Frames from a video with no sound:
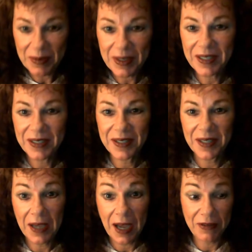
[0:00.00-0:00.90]
because
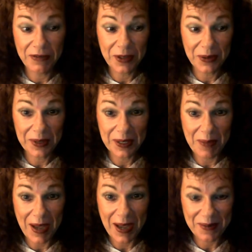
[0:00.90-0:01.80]
I feel really
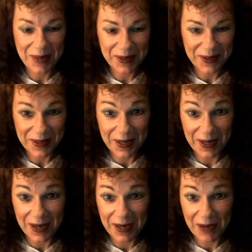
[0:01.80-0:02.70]
bad about this, and I
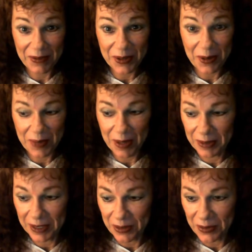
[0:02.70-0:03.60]
kind of have to go
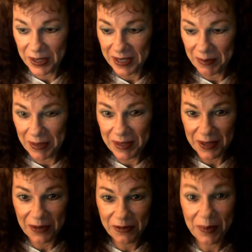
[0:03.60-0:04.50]
public and redeem
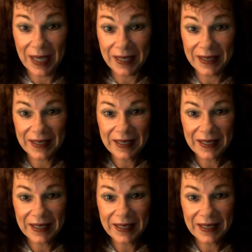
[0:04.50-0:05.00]
myself. But